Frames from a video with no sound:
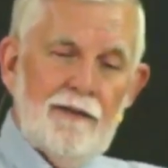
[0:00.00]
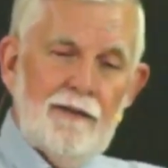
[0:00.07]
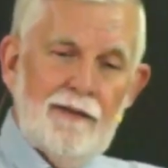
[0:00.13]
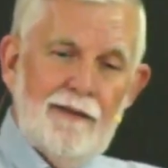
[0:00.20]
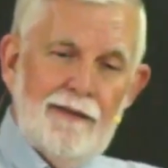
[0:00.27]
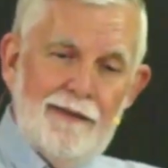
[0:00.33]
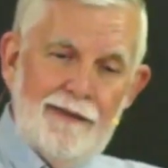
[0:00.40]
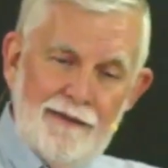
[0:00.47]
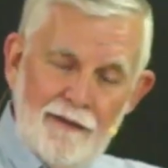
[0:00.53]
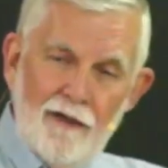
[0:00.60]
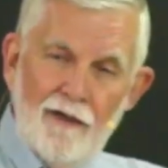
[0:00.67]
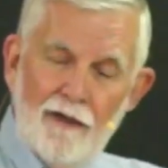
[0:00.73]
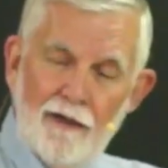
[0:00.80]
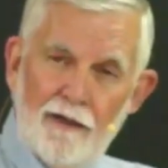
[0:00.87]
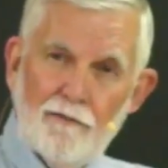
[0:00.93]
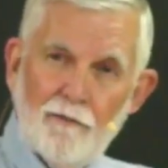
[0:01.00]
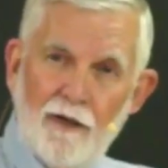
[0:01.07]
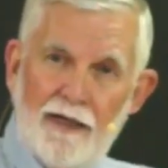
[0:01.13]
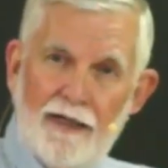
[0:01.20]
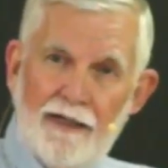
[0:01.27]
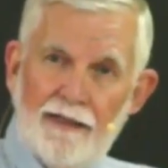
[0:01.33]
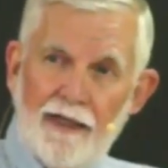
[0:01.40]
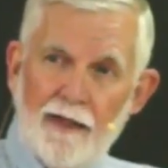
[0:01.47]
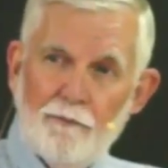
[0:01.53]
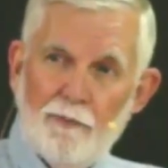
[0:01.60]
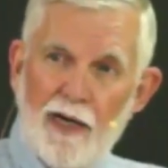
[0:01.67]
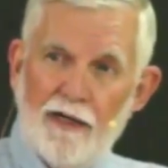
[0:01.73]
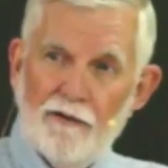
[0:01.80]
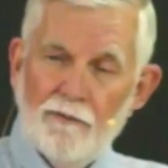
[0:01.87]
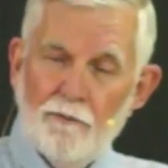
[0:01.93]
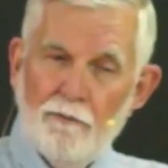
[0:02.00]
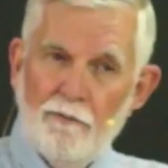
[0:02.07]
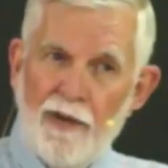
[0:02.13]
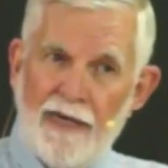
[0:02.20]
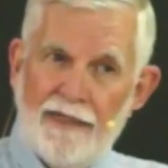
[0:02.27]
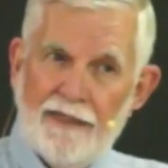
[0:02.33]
the hard way about making